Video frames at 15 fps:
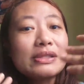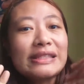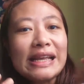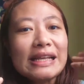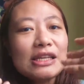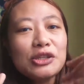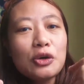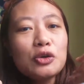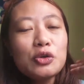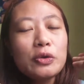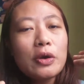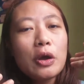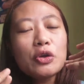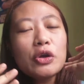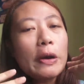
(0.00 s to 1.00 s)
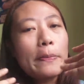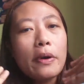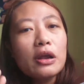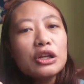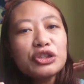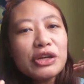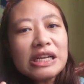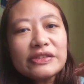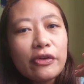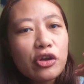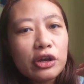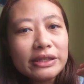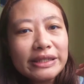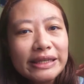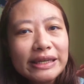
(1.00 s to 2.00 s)
Say, you know, you, you apologize for
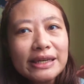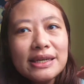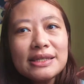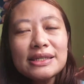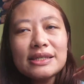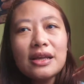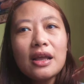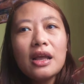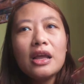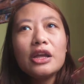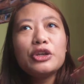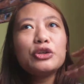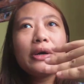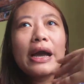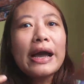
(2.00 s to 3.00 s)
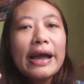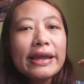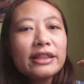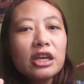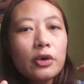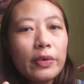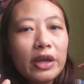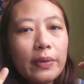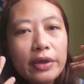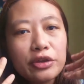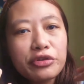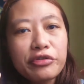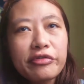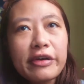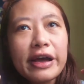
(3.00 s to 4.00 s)
your tears. You hide away when
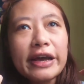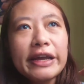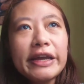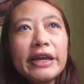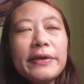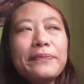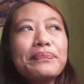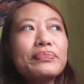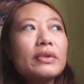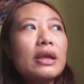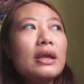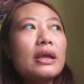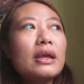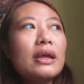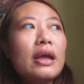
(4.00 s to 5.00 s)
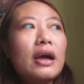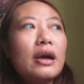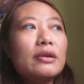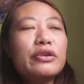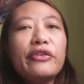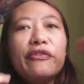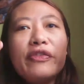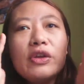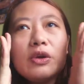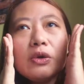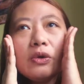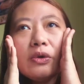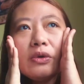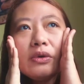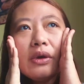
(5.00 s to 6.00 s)
you cry. Uh, you
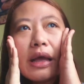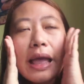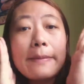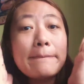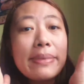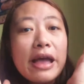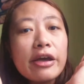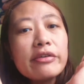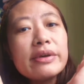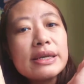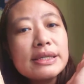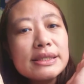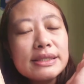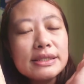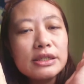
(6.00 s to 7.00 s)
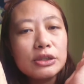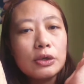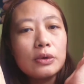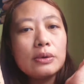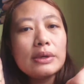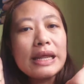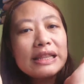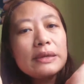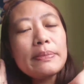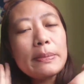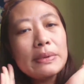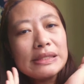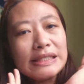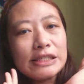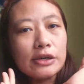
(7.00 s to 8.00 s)
feel embarrassed, you know, letting
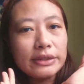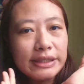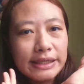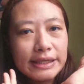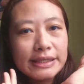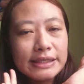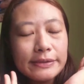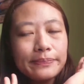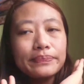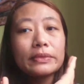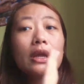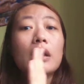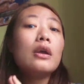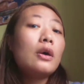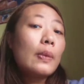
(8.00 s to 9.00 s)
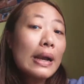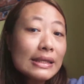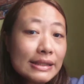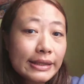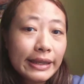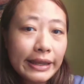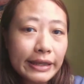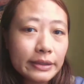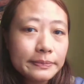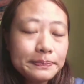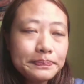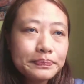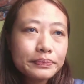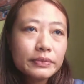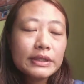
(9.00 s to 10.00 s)
people see your tears. Once again,
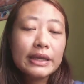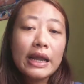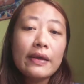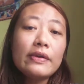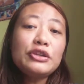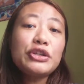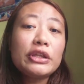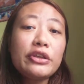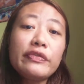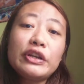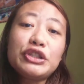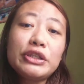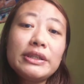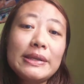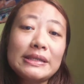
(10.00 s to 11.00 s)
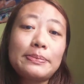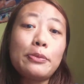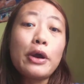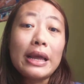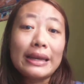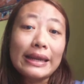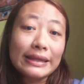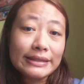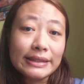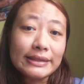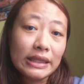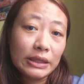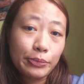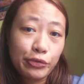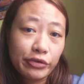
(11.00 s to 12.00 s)
the current generation is more enlightened
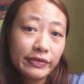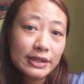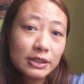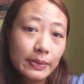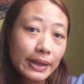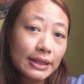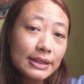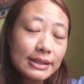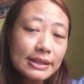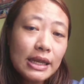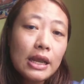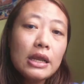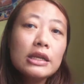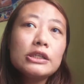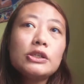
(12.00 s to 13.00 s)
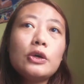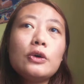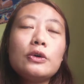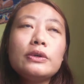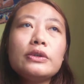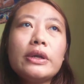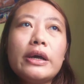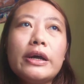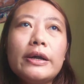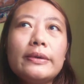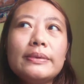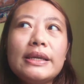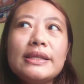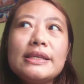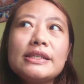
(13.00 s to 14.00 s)
than the previous ones, so uh,
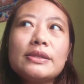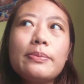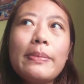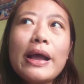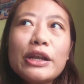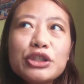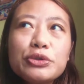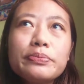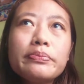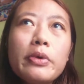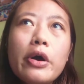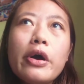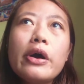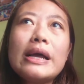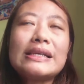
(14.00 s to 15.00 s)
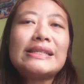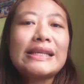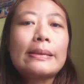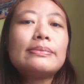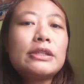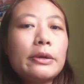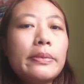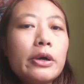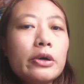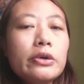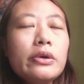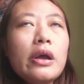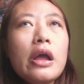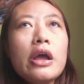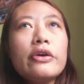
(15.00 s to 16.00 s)
it is much more
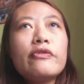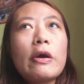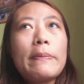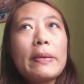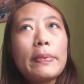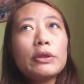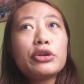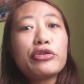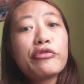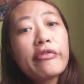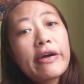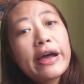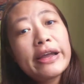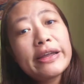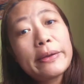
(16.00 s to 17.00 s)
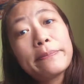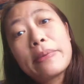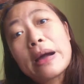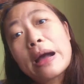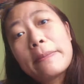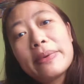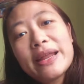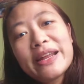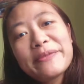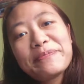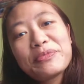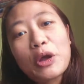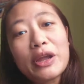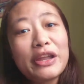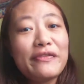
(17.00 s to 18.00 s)
acceptable for people to cry in public
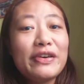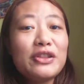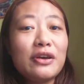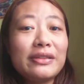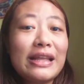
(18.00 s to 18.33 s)
or even on